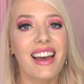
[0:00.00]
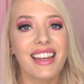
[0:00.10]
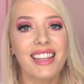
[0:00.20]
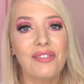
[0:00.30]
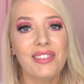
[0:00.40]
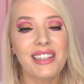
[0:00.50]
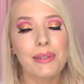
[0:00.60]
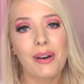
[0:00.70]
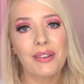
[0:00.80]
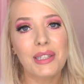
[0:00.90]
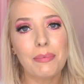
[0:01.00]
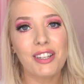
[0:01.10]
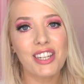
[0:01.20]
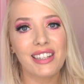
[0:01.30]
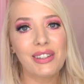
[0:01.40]
Hi lovelies, welcome to
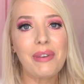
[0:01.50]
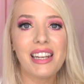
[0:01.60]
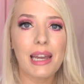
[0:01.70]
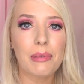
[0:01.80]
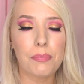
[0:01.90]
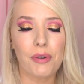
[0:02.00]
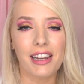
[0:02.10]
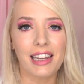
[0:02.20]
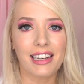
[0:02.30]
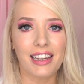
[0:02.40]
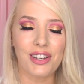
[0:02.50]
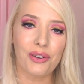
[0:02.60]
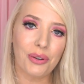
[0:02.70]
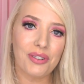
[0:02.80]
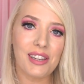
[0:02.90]
my channel. My name is Bryony and I
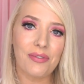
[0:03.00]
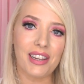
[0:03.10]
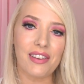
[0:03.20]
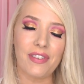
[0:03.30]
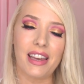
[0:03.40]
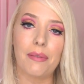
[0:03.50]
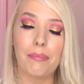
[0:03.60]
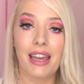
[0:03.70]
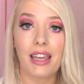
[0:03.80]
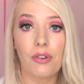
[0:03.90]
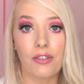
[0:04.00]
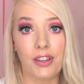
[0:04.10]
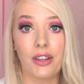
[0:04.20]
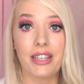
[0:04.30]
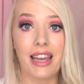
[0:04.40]
do cruelty-free and vegan makeup
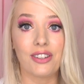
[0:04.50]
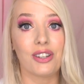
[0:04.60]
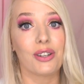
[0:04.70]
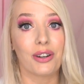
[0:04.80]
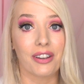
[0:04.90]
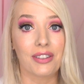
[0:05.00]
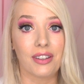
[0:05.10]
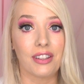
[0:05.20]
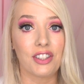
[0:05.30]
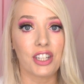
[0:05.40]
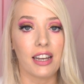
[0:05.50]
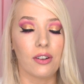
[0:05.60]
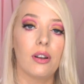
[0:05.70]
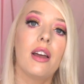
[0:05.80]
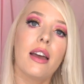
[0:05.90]
reviews and tutorials on this
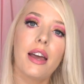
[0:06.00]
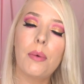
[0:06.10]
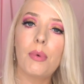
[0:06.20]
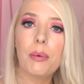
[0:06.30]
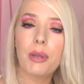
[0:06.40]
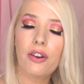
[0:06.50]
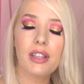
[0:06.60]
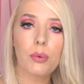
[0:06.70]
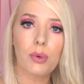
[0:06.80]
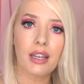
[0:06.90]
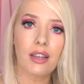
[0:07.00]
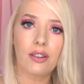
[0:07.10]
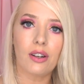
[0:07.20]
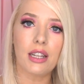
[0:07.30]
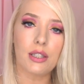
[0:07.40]
channel. And what I'm currently
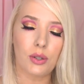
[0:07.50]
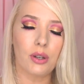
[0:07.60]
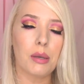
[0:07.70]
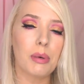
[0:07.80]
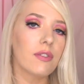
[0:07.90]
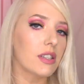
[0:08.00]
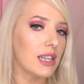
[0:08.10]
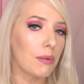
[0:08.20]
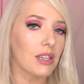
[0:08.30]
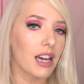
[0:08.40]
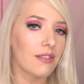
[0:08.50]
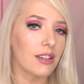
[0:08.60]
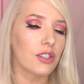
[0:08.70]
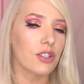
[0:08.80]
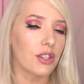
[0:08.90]
working on is doing a bit of a deep dive
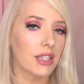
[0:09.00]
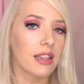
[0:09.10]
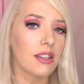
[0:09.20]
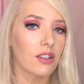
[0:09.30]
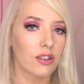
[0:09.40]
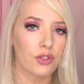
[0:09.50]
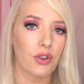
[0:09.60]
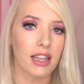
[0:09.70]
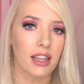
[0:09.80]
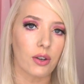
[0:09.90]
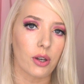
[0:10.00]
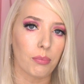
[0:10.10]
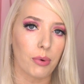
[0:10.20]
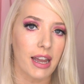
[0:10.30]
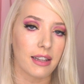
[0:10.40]
into New Zealand and Australian
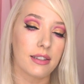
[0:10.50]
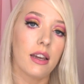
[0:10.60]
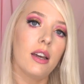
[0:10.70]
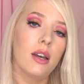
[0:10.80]
owned brands